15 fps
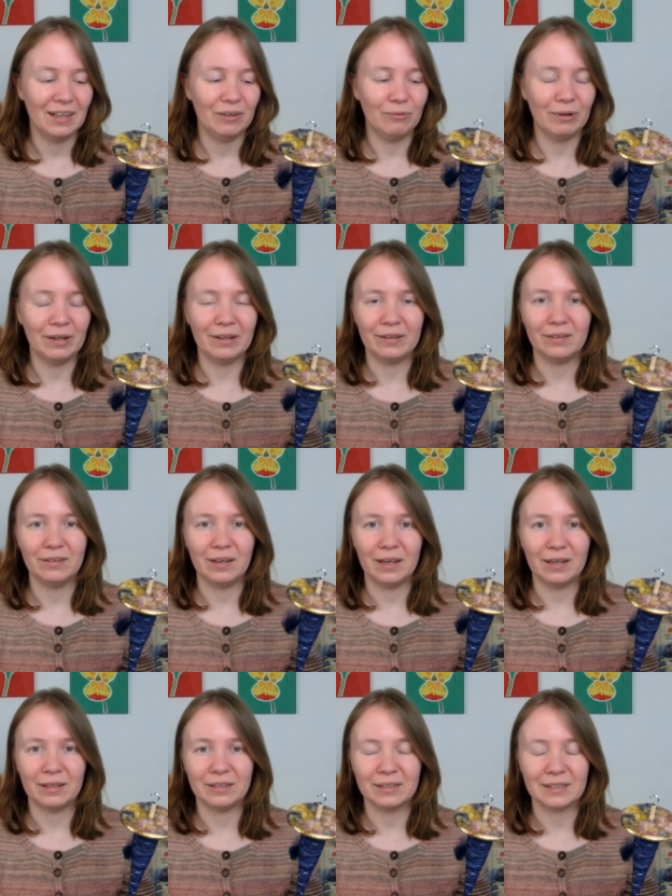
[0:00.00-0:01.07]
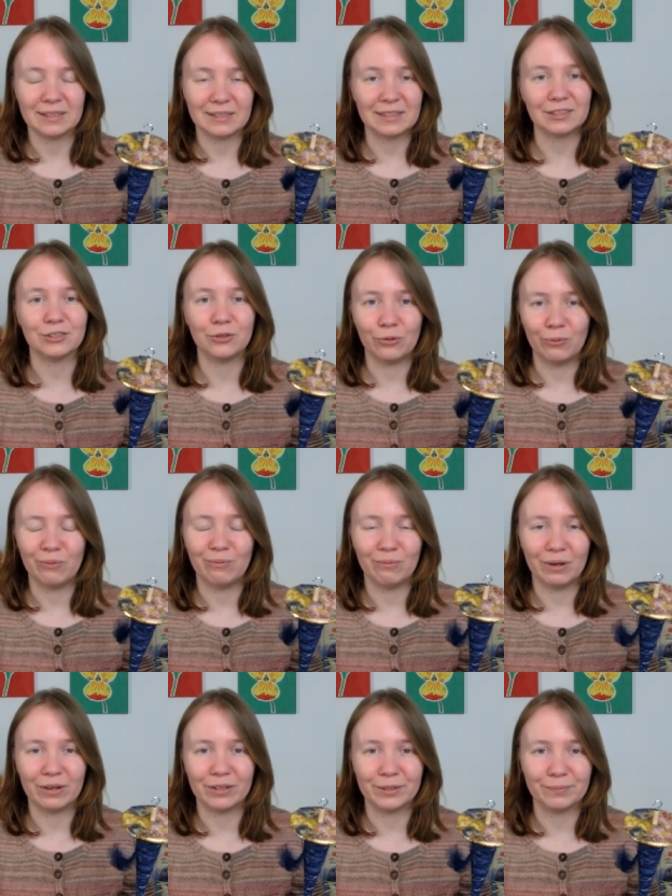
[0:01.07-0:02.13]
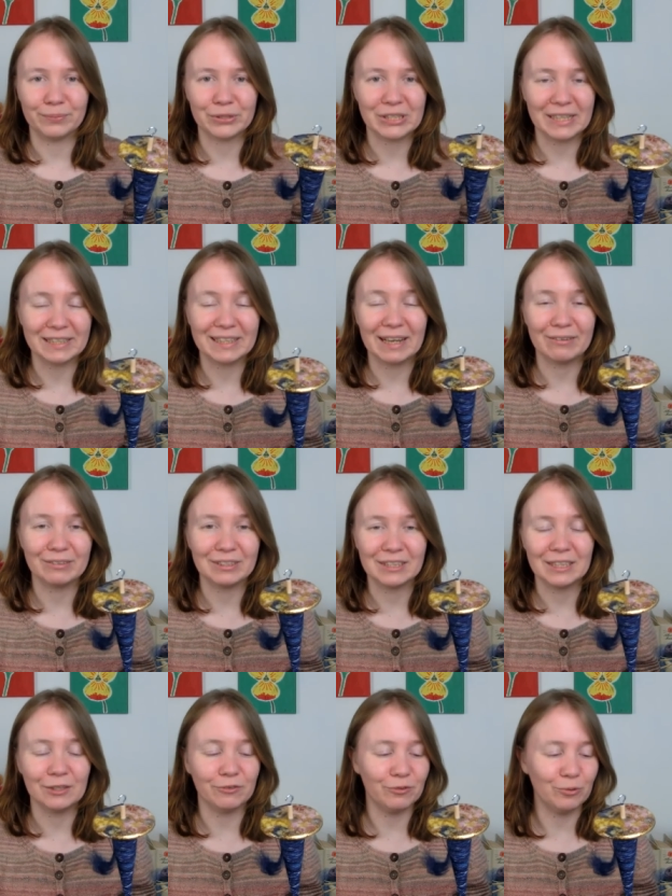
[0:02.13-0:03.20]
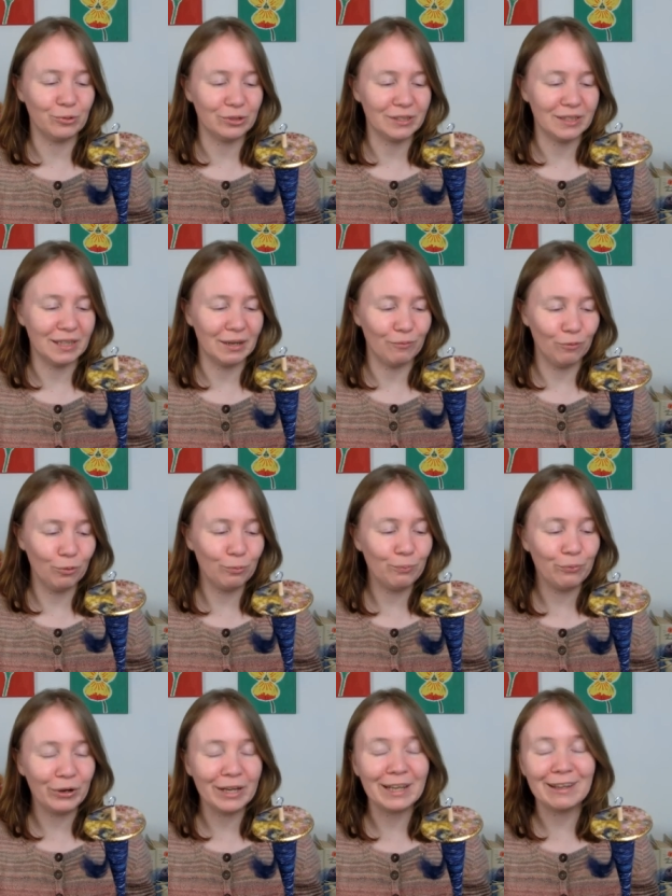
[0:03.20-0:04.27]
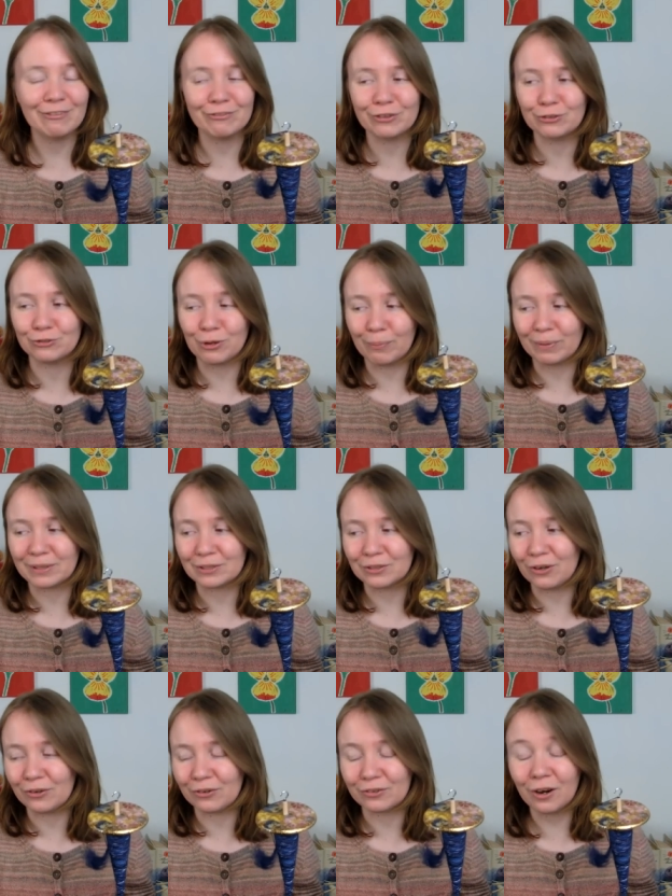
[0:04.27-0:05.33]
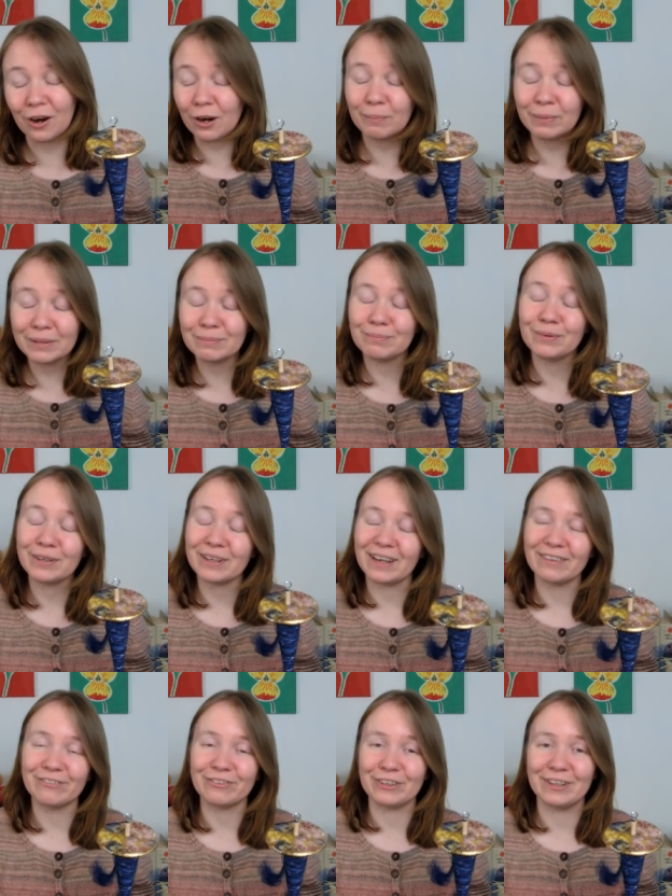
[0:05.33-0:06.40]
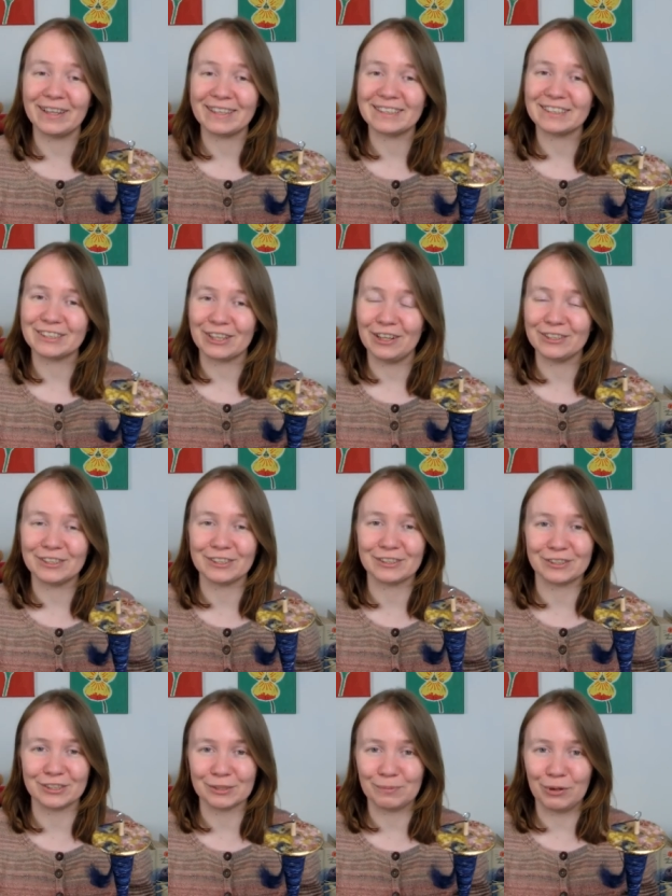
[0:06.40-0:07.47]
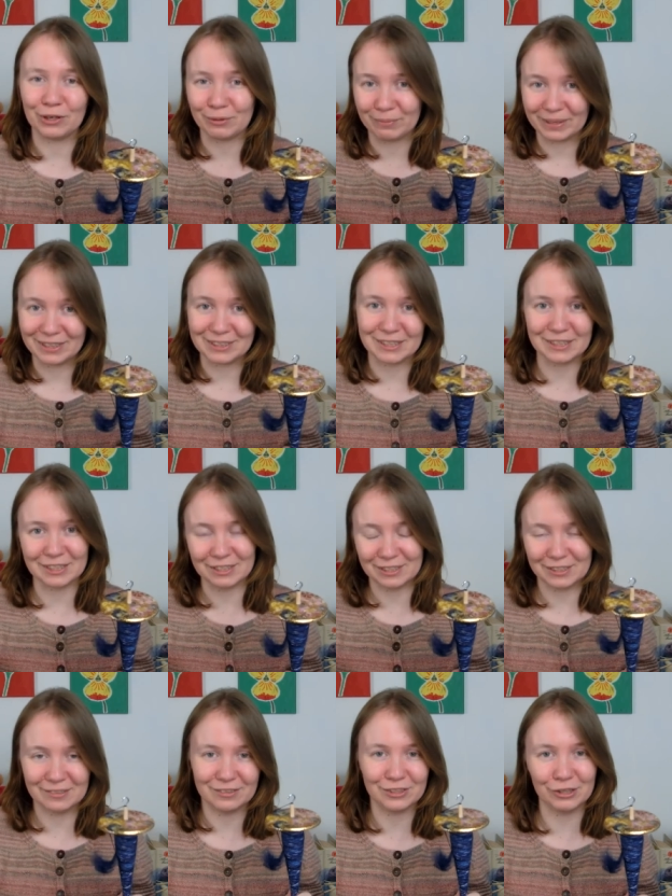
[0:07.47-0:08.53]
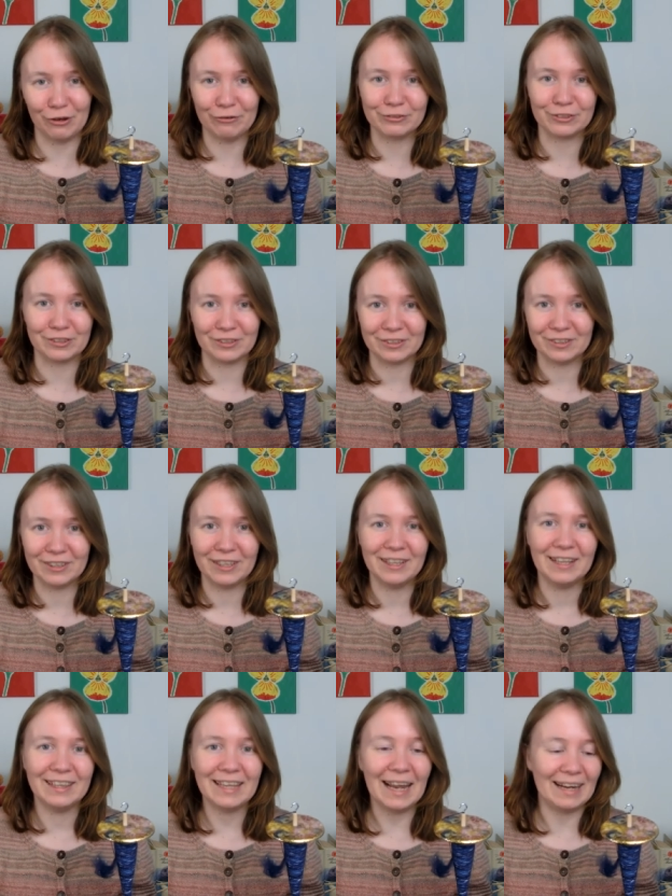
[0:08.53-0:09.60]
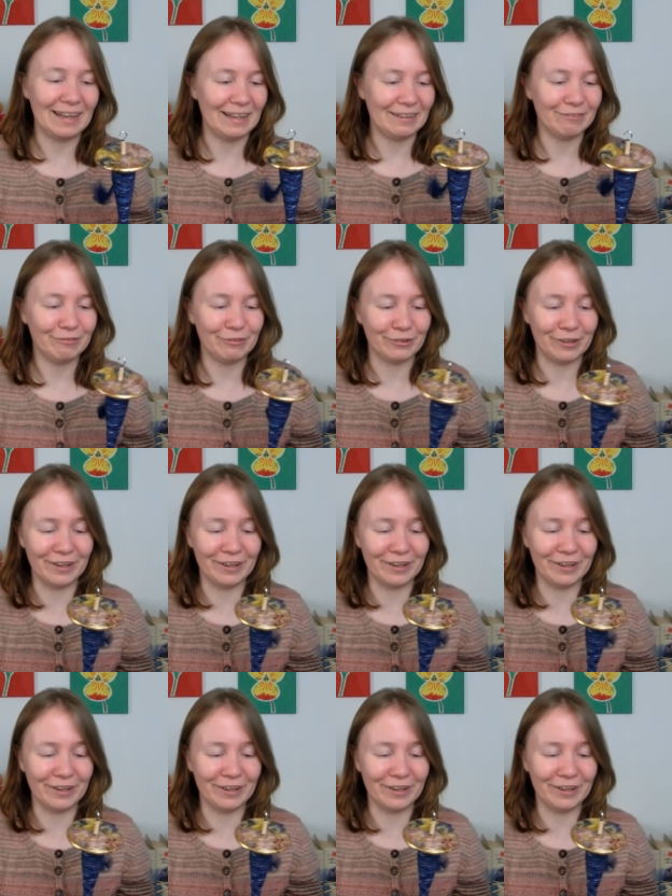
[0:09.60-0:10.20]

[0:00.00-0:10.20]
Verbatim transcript: well uh, there's no 100% guarantee of course that it won't break if you drop it on carpet but I feel like the chances are smaller because it's a softer landing for